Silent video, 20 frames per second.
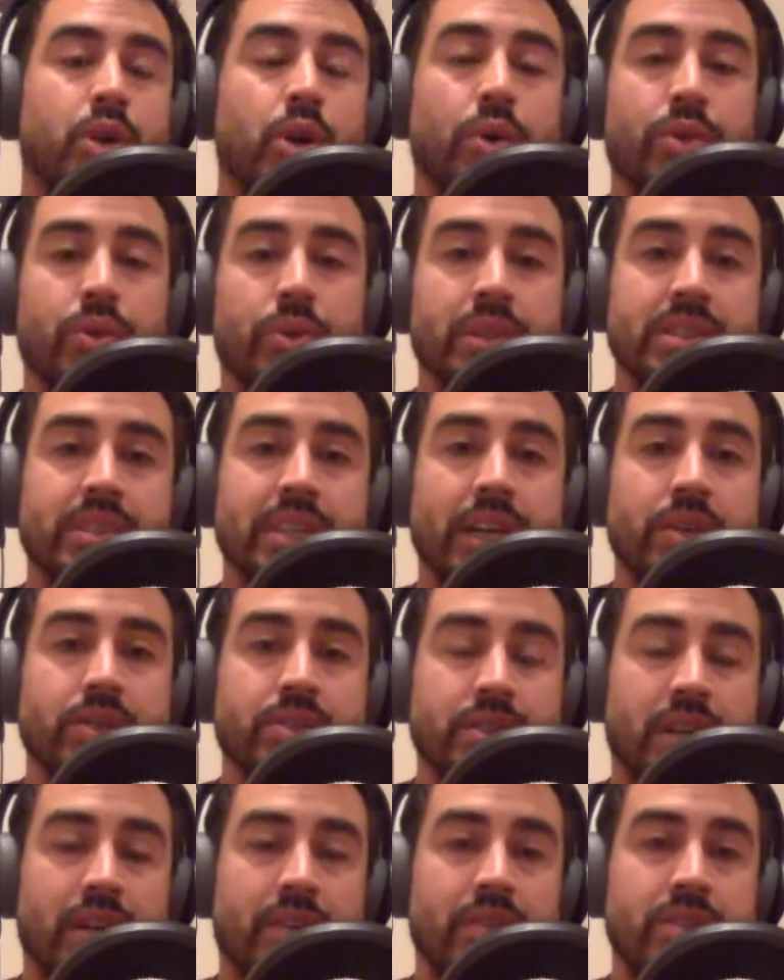go through a sales
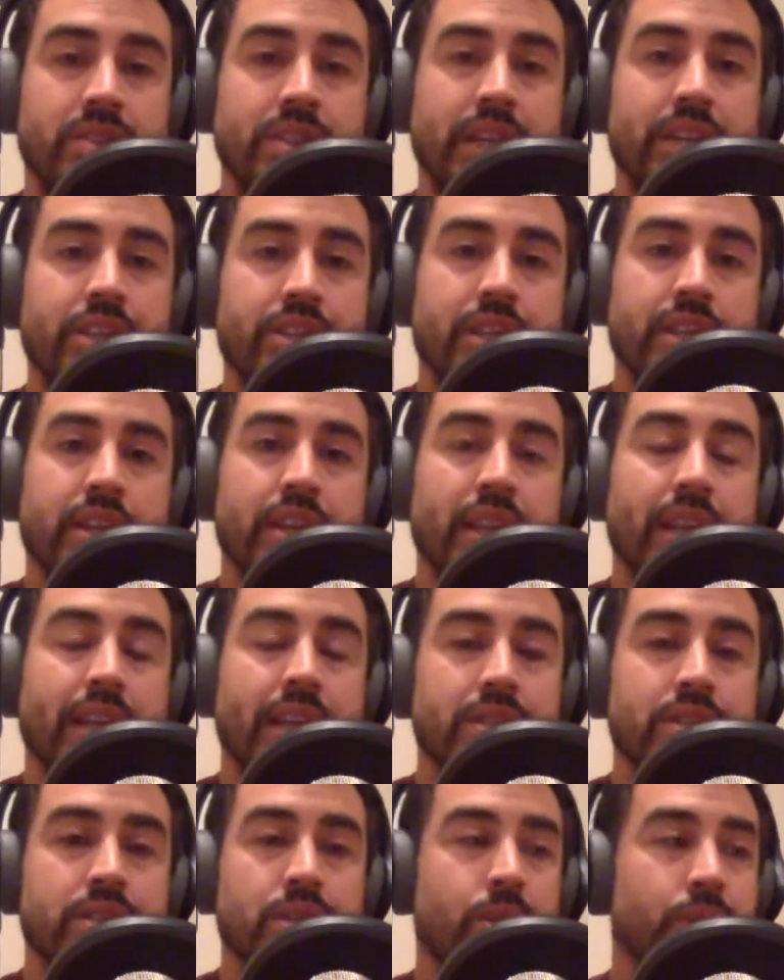conversation. And then
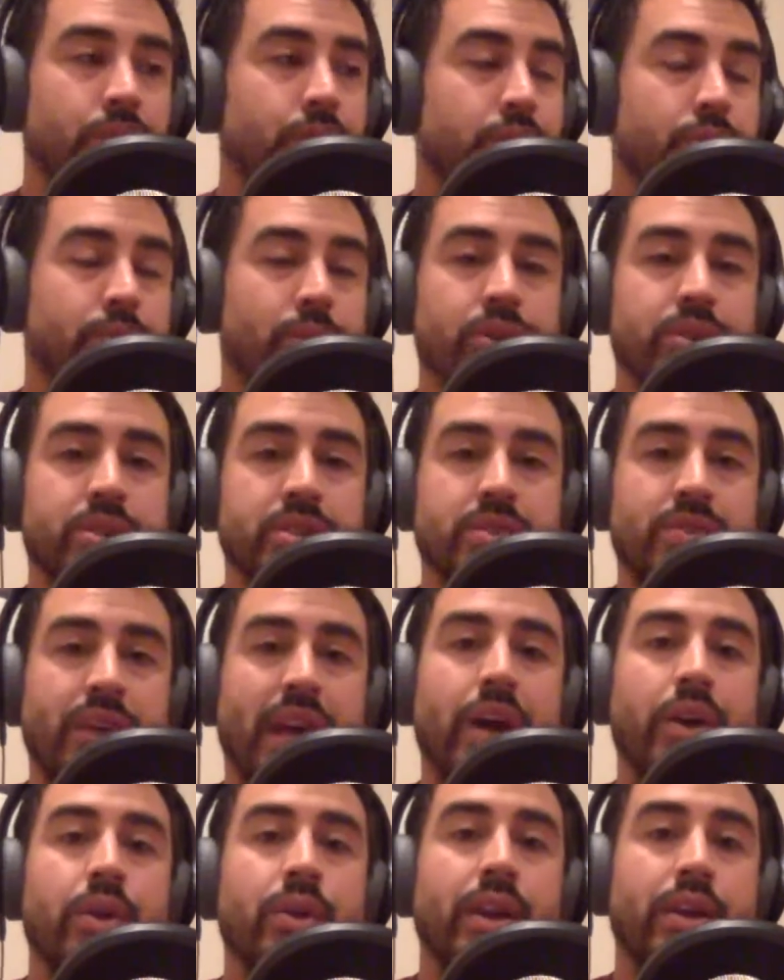it's going through the motions of
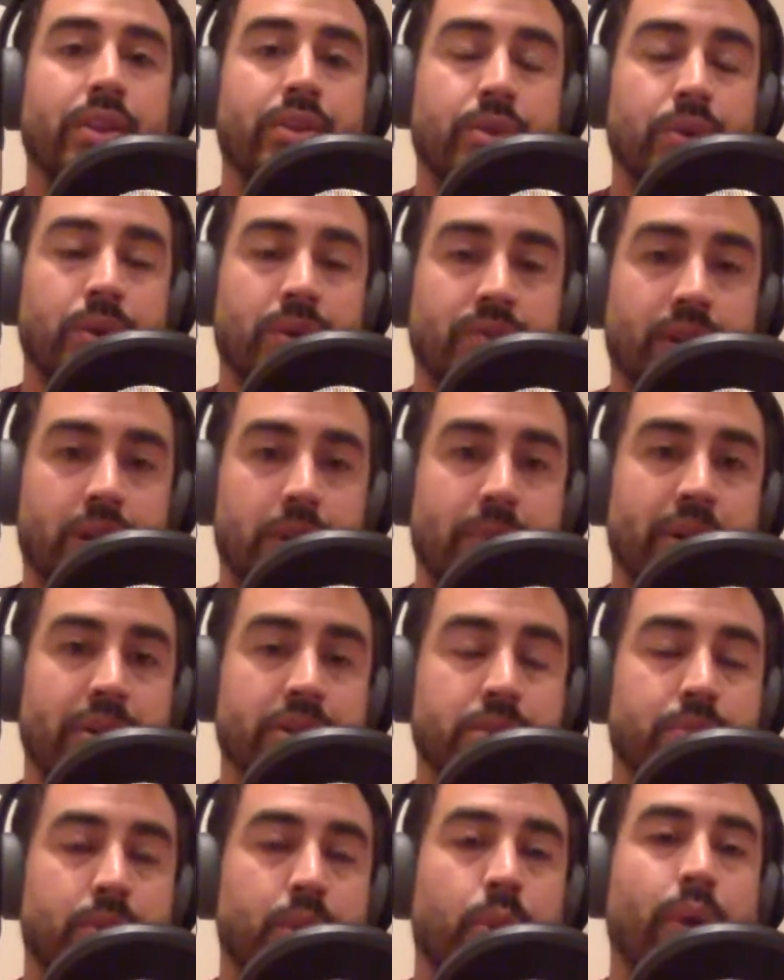how you get through a fundamentals
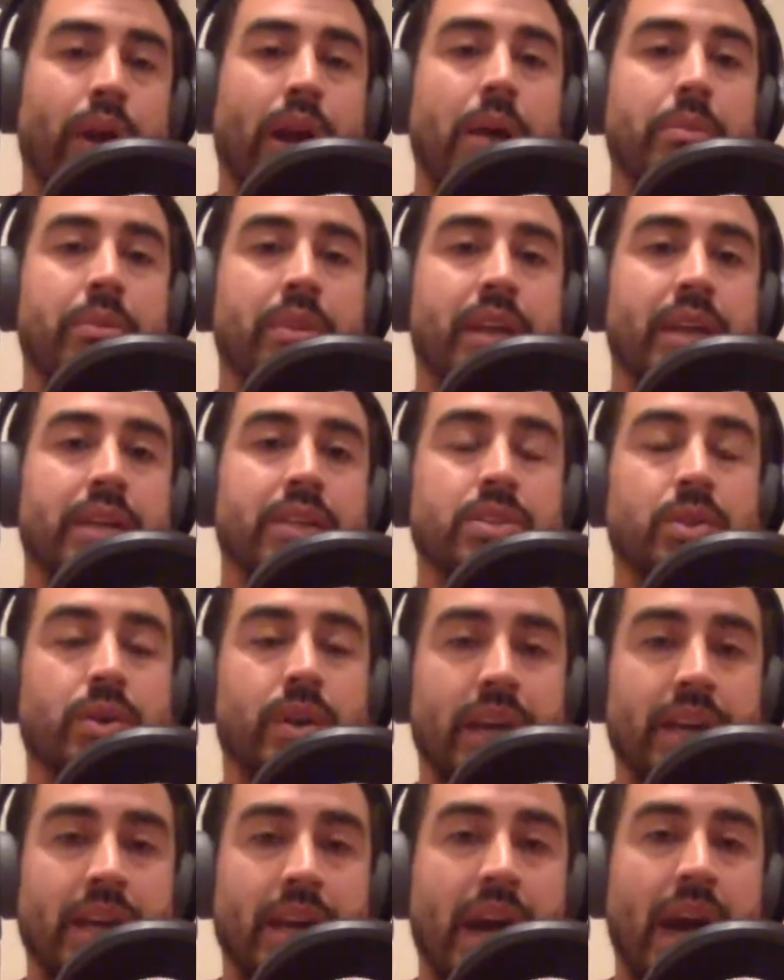program. And then it's,
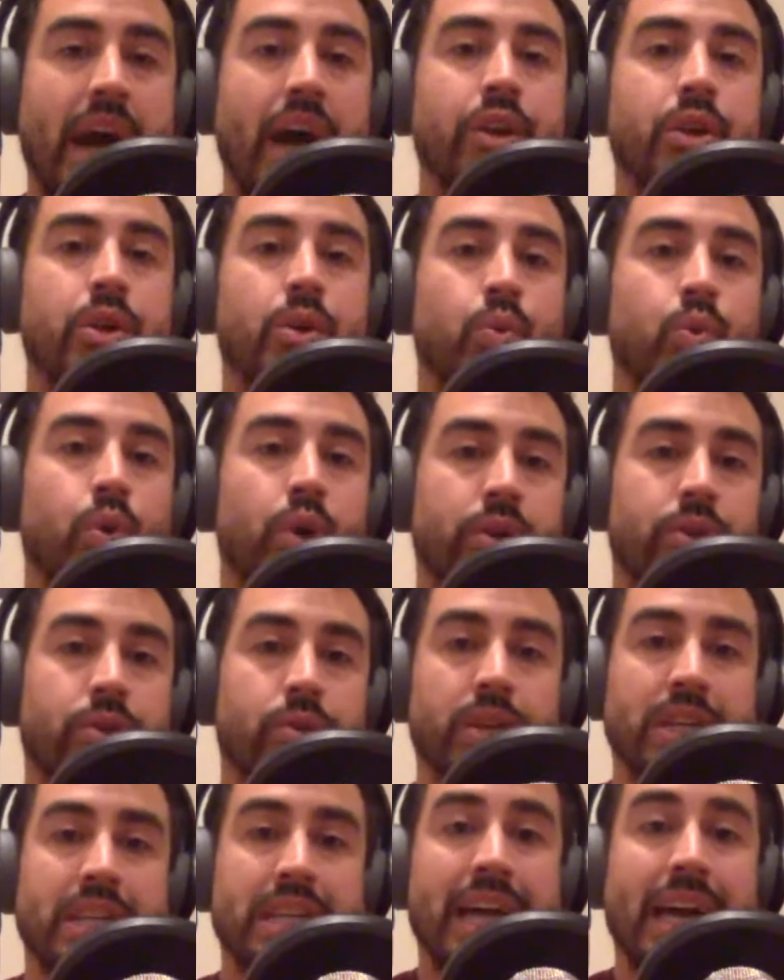okay, now how do you work through
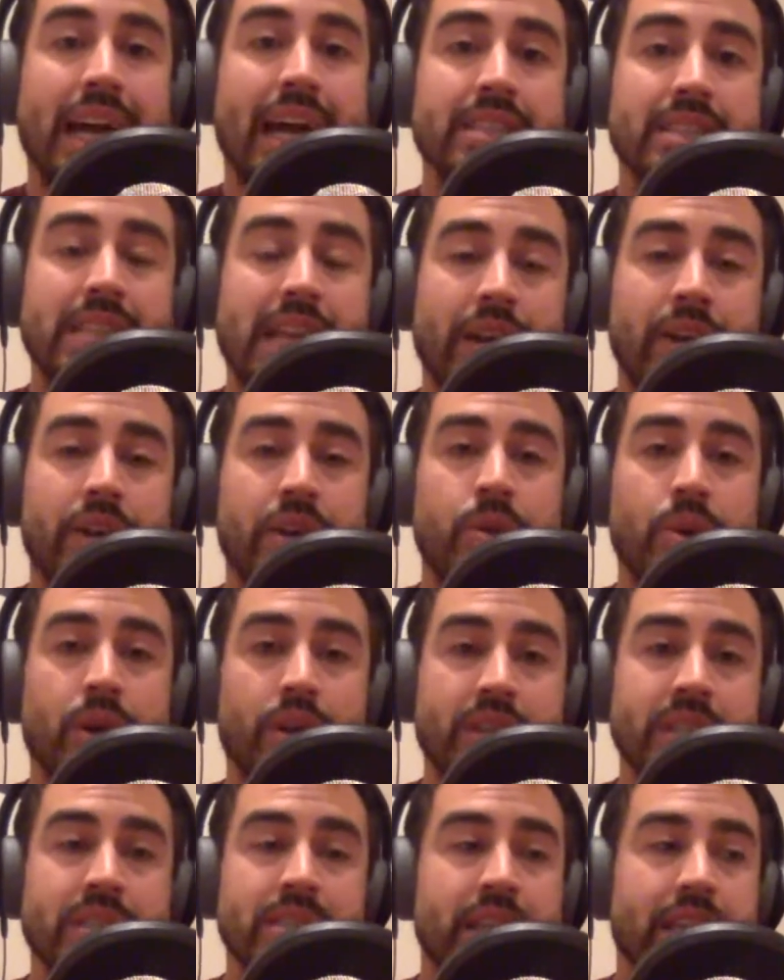a class and how do you do all
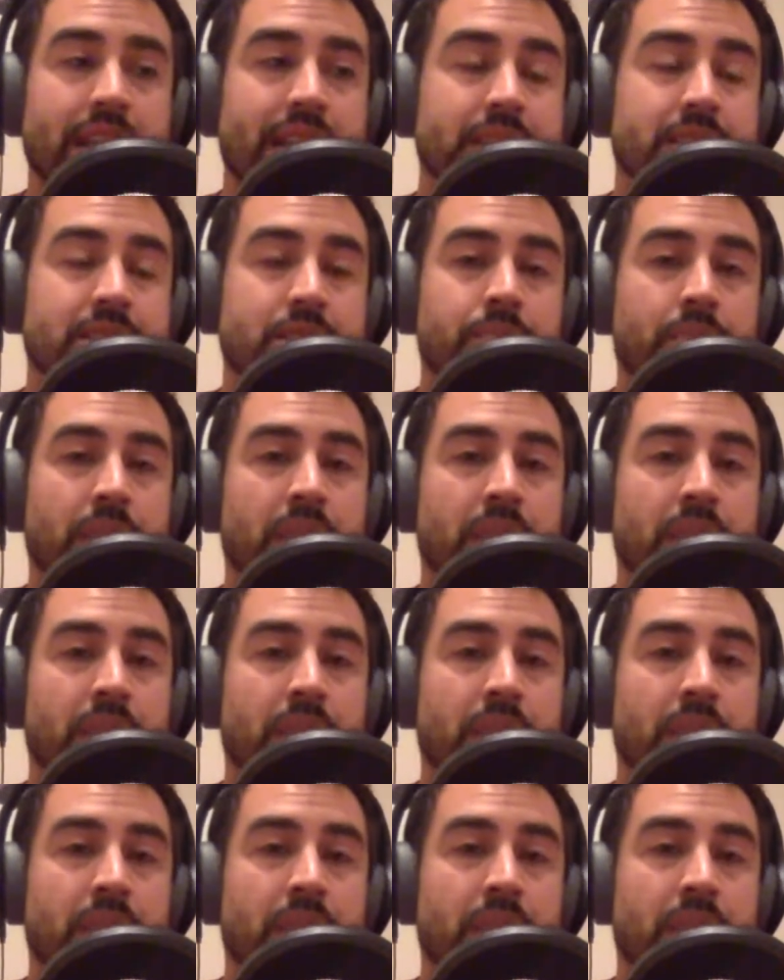these things?